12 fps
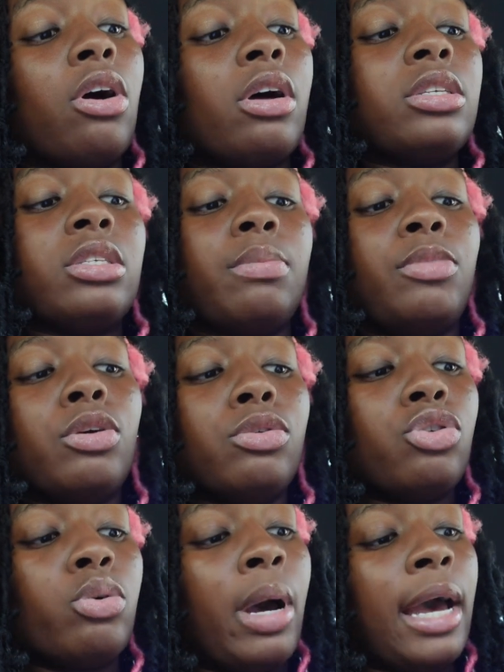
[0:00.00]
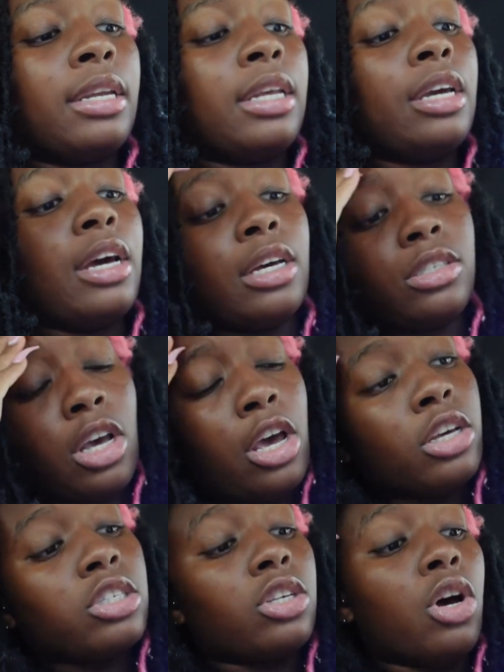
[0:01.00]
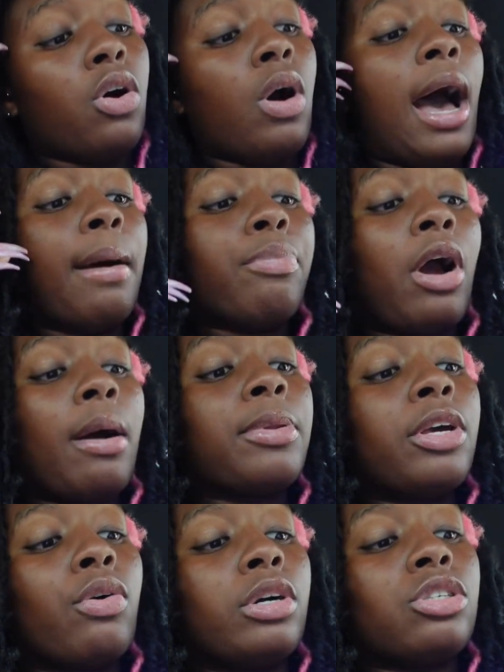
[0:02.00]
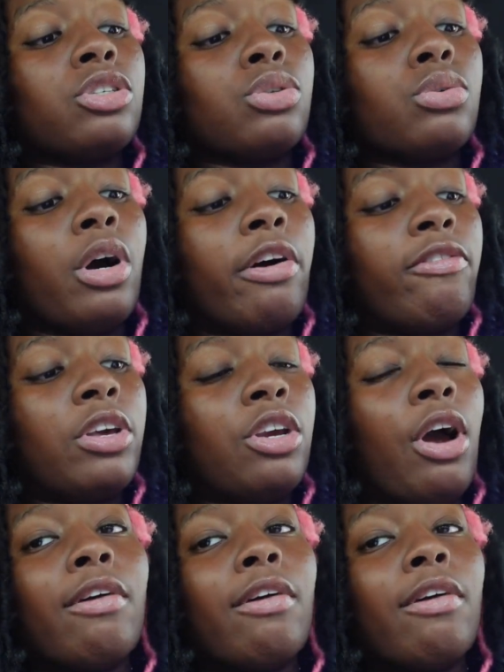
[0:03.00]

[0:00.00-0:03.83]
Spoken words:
on some YouTube ideas. So I'm probably going to do a video.